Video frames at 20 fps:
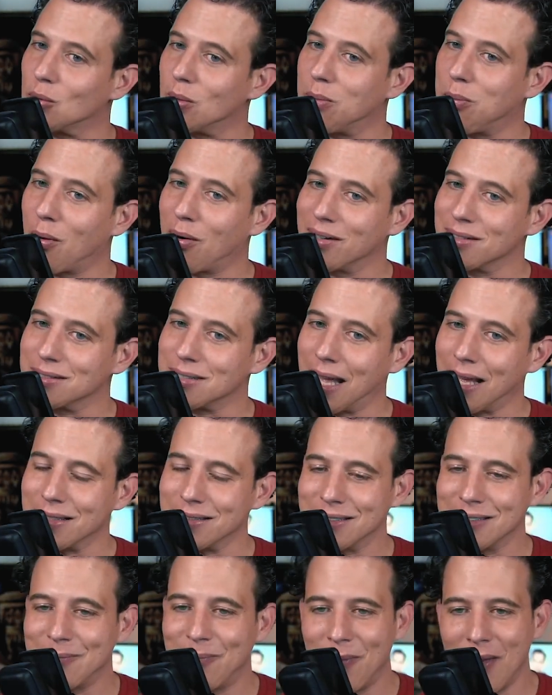reporting
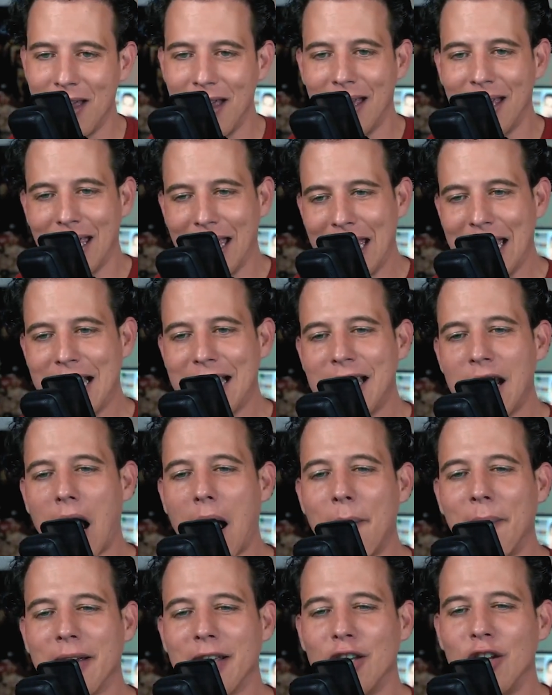stats.
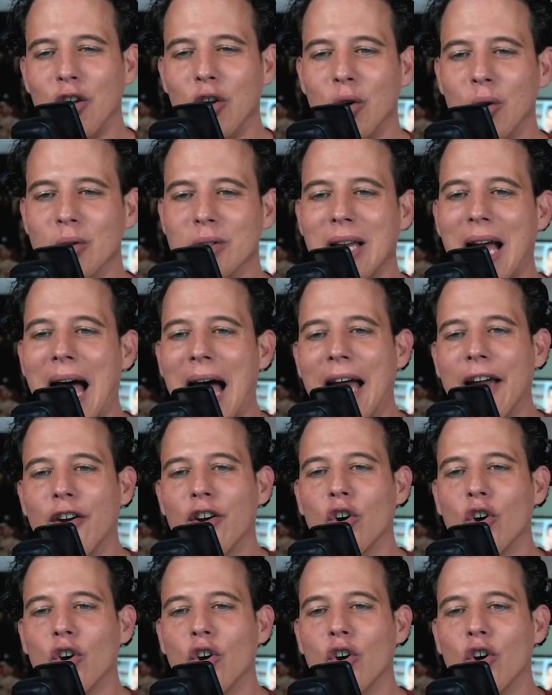Economic news, higher